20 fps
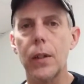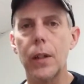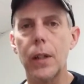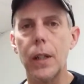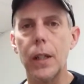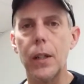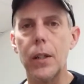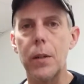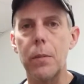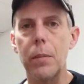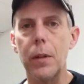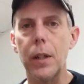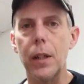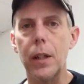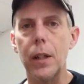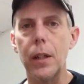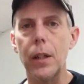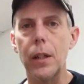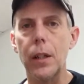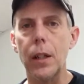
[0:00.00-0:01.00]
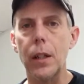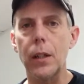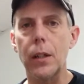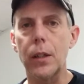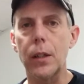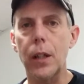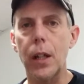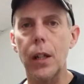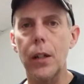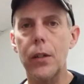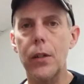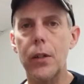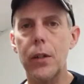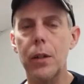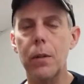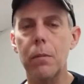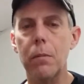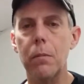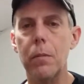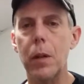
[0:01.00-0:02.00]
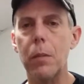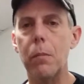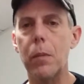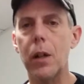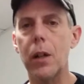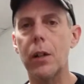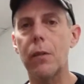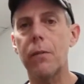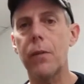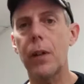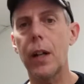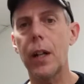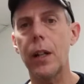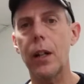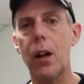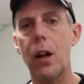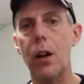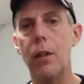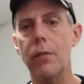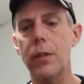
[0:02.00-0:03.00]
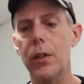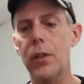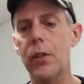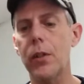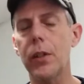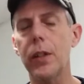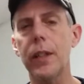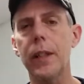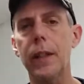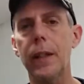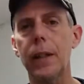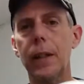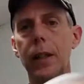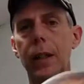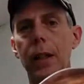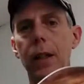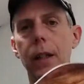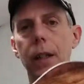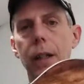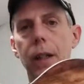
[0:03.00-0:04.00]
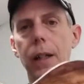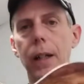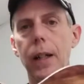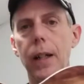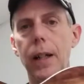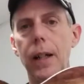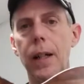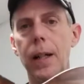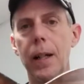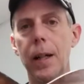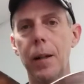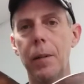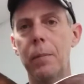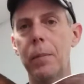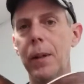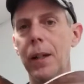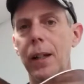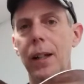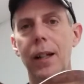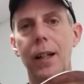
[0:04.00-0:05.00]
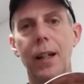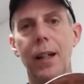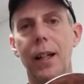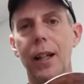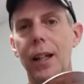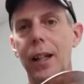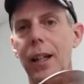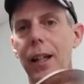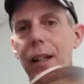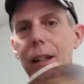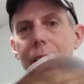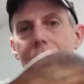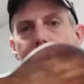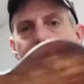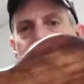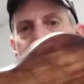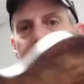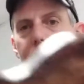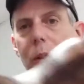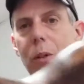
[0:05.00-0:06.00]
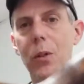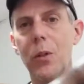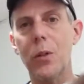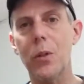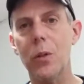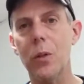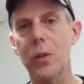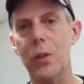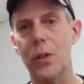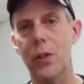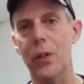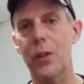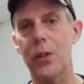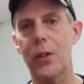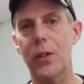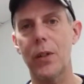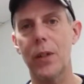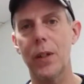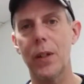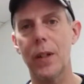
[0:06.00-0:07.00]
It's been custom modified, obviously. Uh, it is so gorgeous.